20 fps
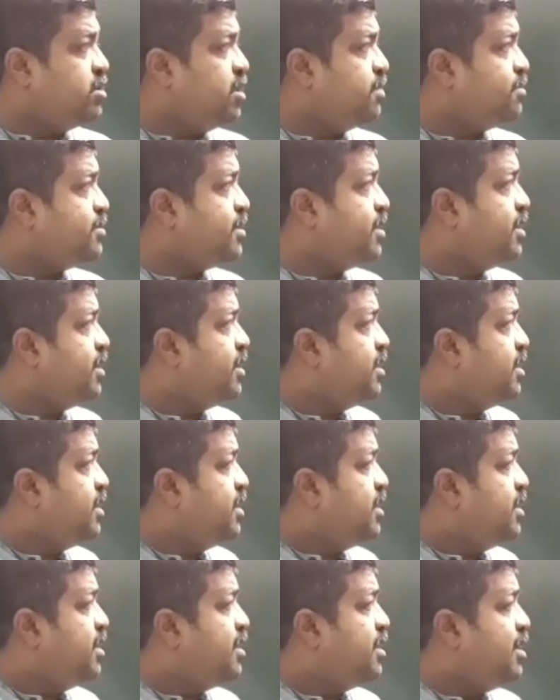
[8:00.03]
concepts
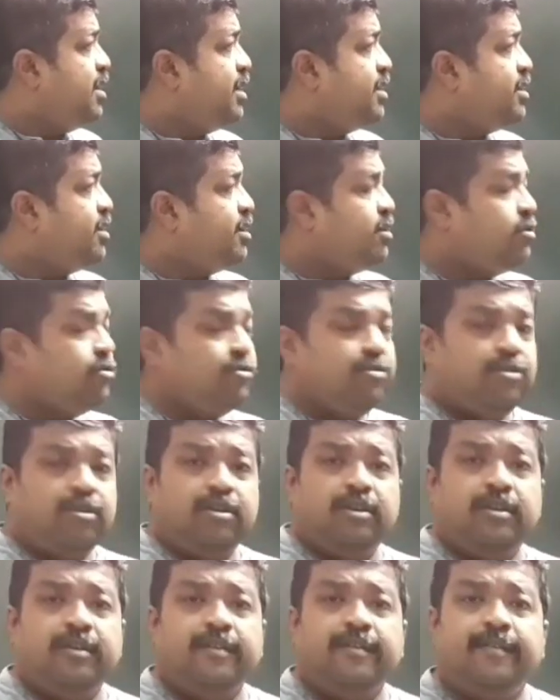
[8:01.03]
related
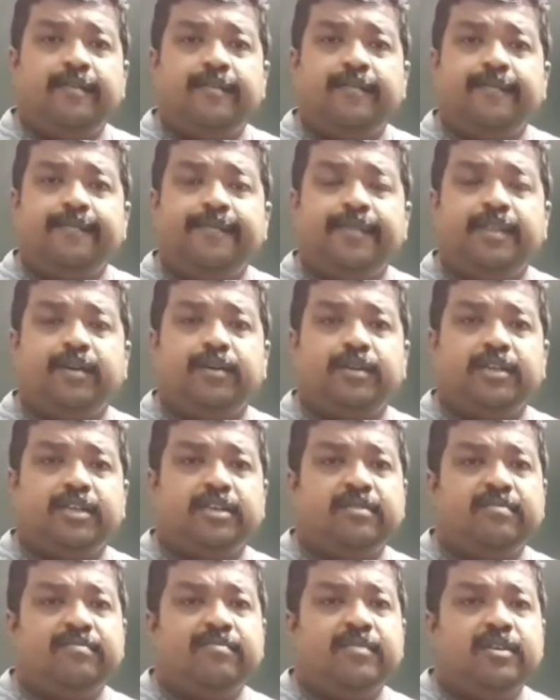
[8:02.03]
to the
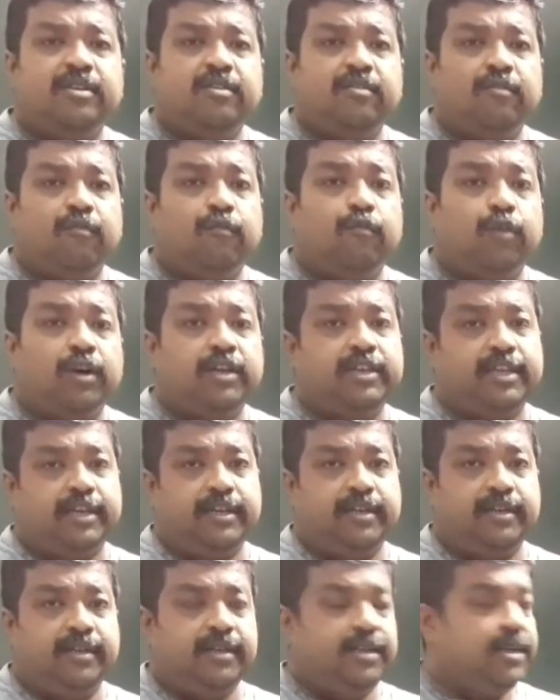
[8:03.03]
term work
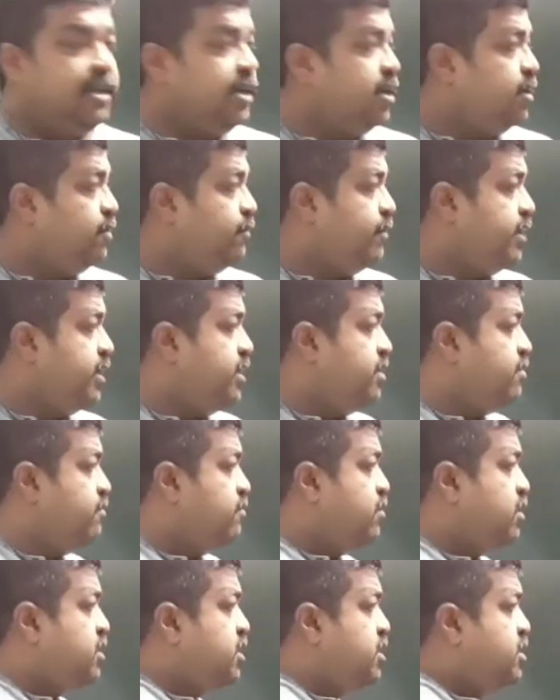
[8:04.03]
done. When
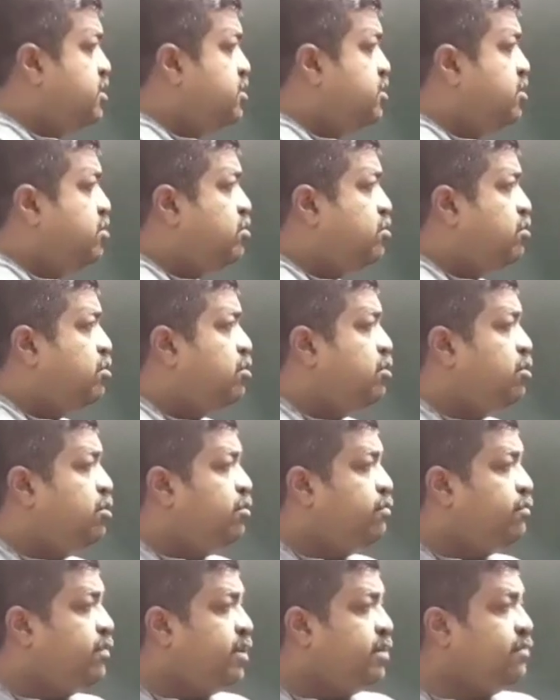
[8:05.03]
work done is 0,
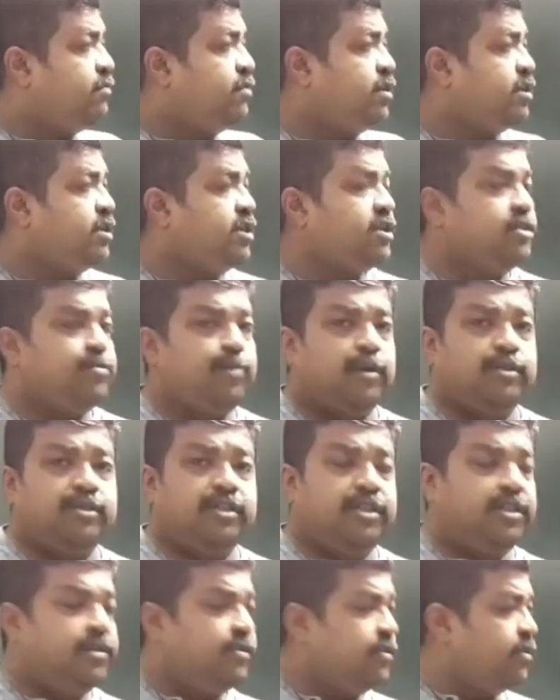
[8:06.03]
when work done is
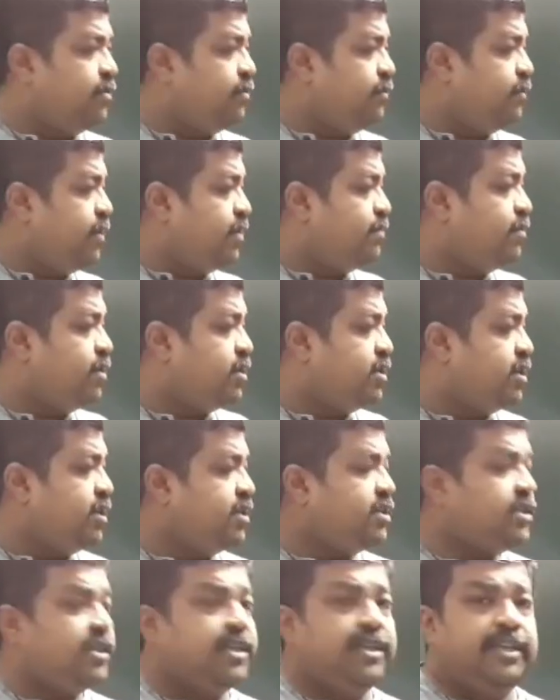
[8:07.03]
positive, when work
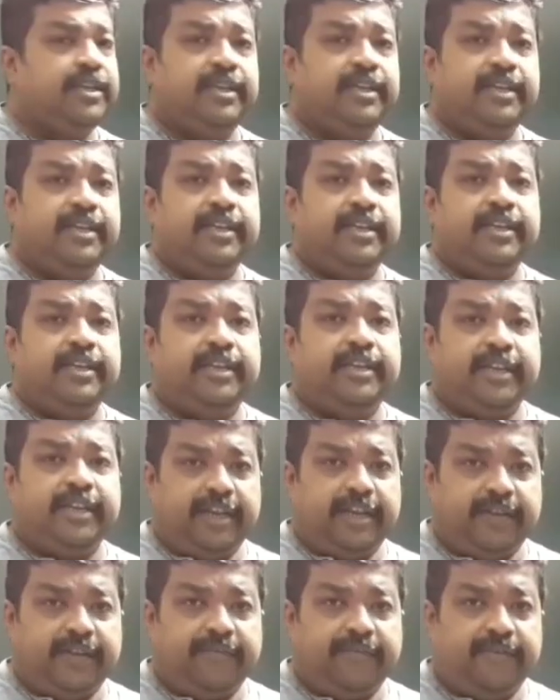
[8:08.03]
done is
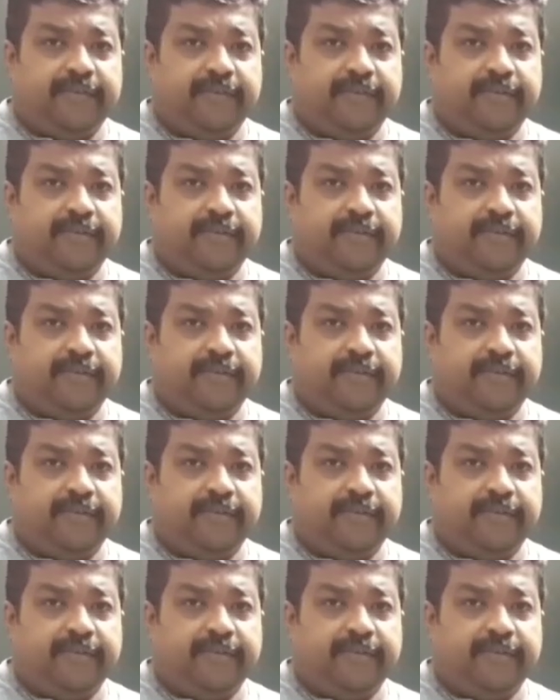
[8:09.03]
negative.